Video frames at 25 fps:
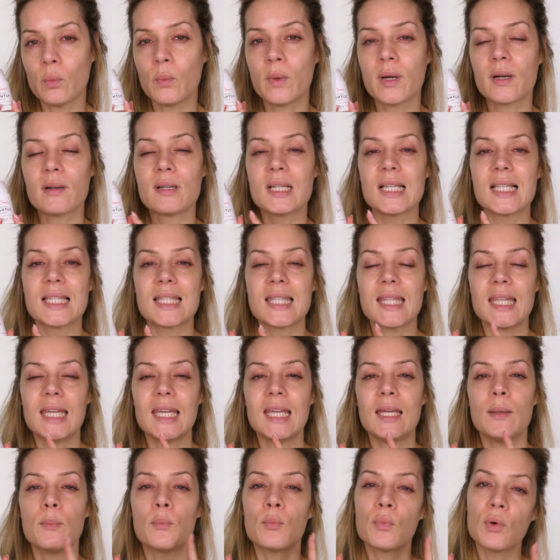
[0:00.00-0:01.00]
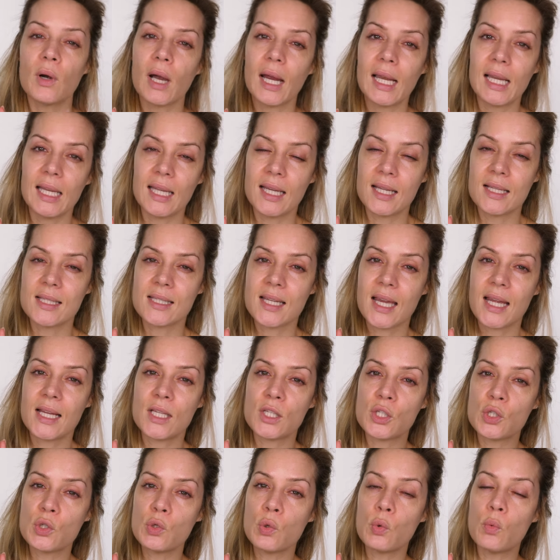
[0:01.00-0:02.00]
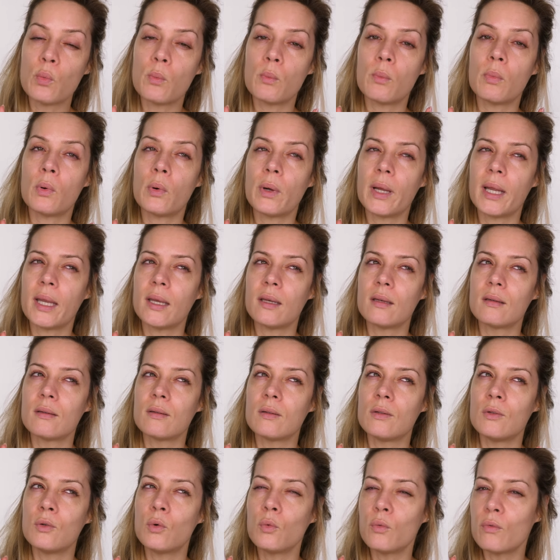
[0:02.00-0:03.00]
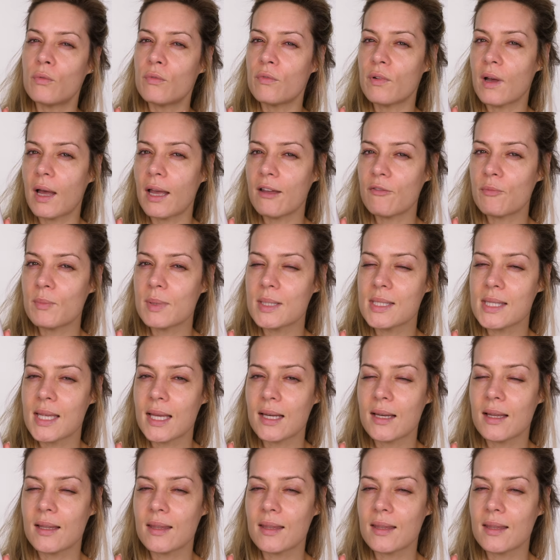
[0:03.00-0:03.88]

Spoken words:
whereas the Brightly contains 0.05%,